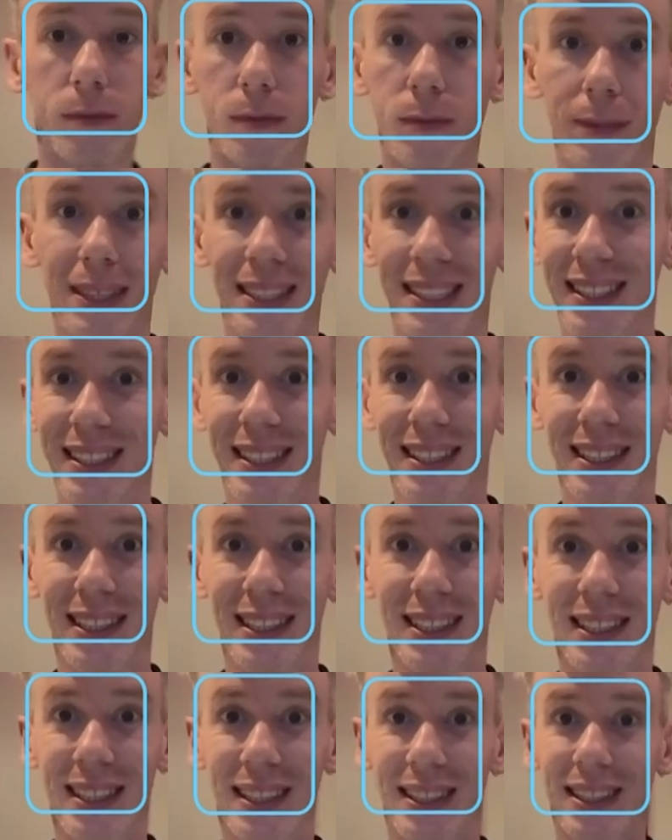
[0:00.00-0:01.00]
does have a bit of a
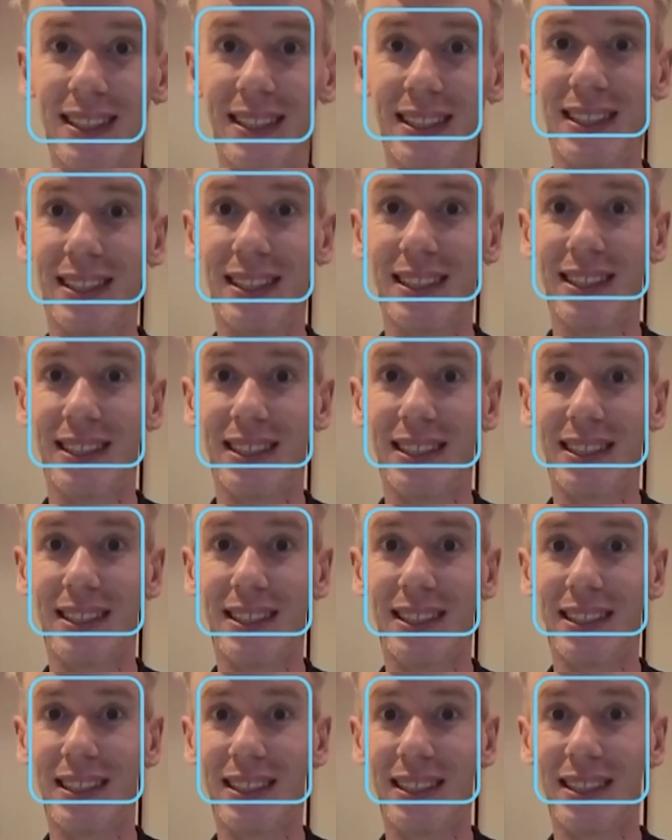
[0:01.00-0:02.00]
fisheye
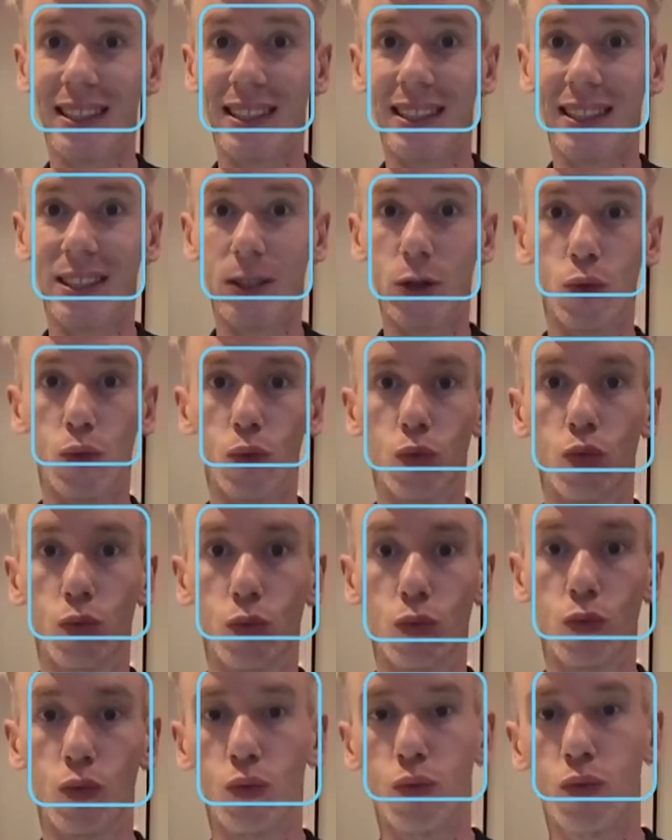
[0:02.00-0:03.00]
effect. There is
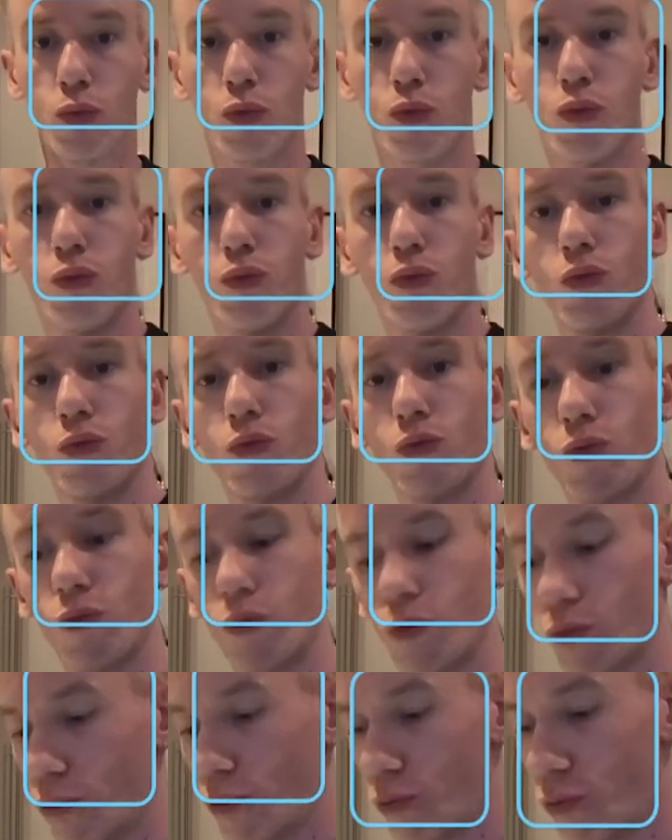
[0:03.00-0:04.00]
also an option
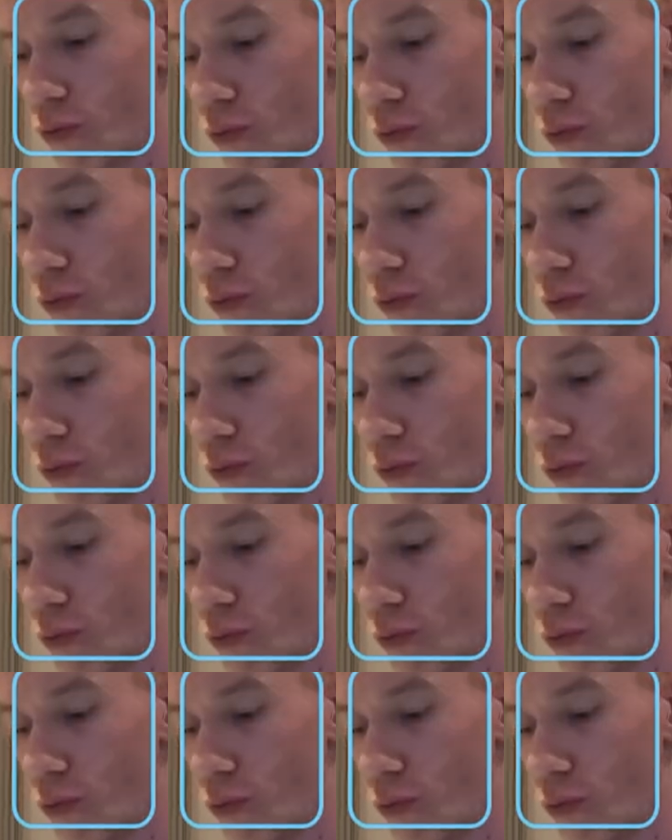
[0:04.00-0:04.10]
to